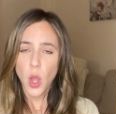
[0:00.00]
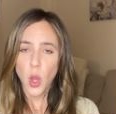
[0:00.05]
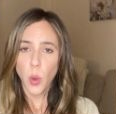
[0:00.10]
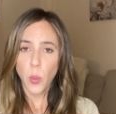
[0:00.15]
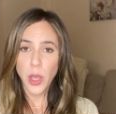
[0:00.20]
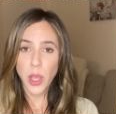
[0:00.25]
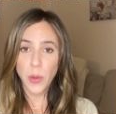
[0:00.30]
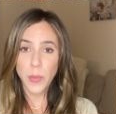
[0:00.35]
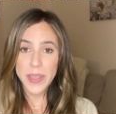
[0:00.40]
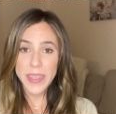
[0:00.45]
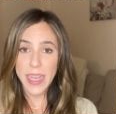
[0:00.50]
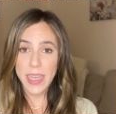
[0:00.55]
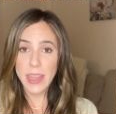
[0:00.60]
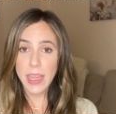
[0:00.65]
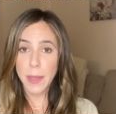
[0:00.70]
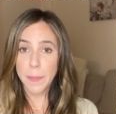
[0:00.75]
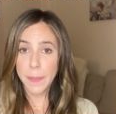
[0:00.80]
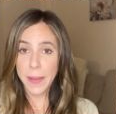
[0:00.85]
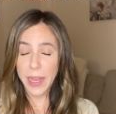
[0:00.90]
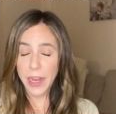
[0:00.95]
We always get
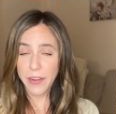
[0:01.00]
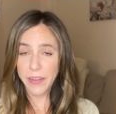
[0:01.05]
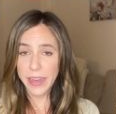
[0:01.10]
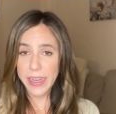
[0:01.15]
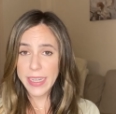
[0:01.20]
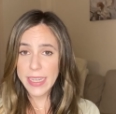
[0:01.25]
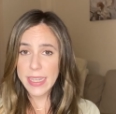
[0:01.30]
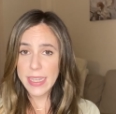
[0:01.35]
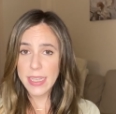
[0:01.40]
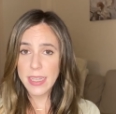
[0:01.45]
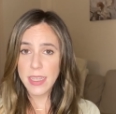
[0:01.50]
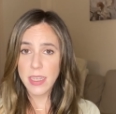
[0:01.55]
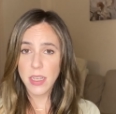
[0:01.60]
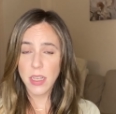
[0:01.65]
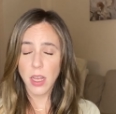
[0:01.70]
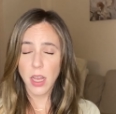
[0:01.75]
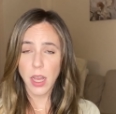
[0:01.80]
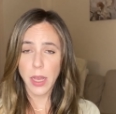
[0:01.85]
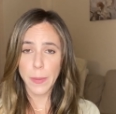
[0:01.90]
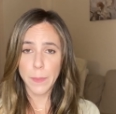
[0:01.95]
the appearance. Is
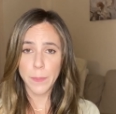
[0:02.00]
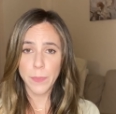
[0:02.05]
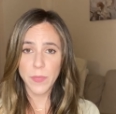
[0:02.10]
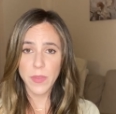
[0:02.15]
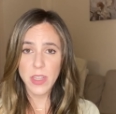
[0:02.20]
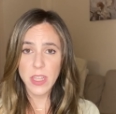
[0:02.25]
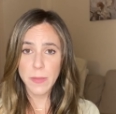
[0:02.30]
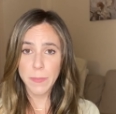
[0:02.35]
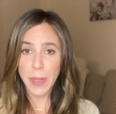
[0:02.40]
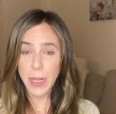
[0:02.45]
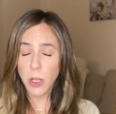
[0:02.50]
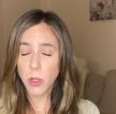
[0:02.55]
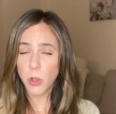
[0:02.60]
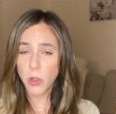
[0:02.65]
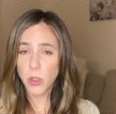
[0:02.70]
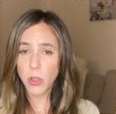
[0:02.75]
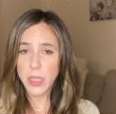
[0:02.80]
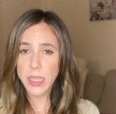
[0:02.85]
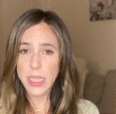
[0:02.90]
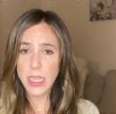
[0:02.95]
it um,
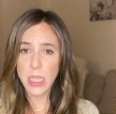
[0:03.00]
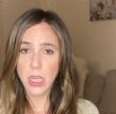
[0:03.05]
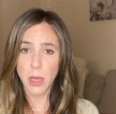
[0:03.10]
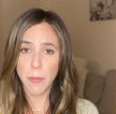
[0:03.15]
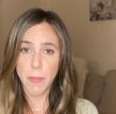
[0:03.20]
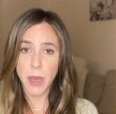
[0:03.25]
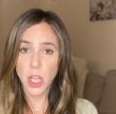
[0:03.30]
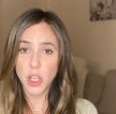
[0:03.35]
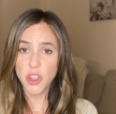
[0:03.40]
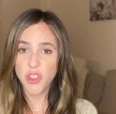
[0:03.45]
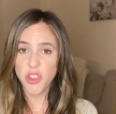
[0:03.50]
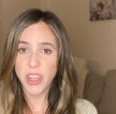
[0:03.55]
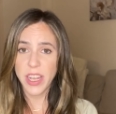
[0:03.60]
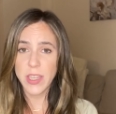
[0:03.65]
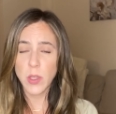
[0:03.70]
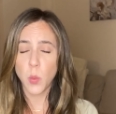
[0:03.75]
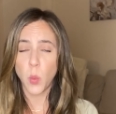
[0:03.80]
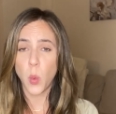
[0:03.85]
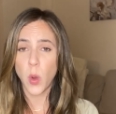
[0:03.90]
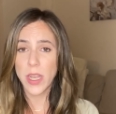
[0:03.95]
speckled? Is it
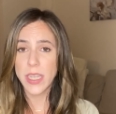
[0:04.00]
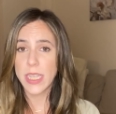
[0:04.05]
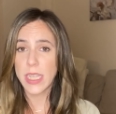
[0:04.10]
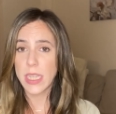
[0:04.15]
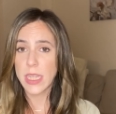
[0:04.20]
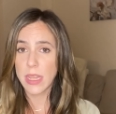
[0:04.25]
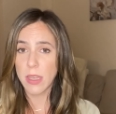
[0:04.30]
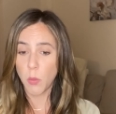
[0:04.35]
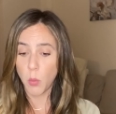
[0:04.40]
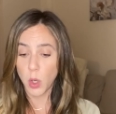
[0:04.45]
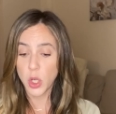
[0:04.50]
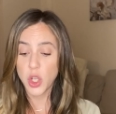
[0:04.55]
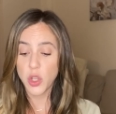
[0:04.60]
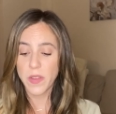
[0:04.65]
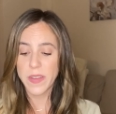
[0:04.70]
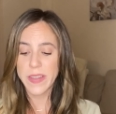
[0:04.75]
homogeneous? What does, what do the